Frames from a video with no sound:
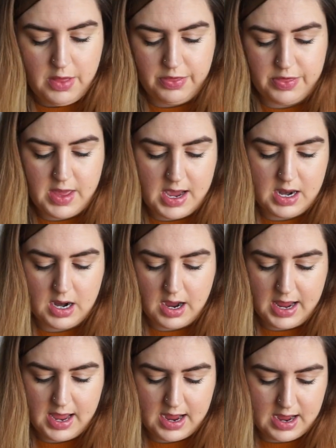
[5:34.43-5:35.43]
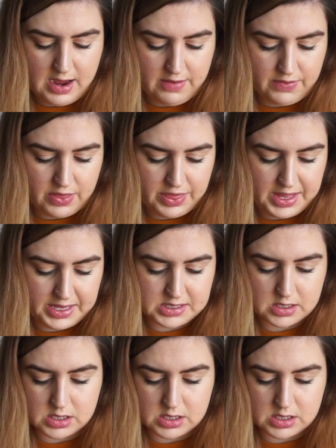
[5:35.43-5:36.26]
Then I have this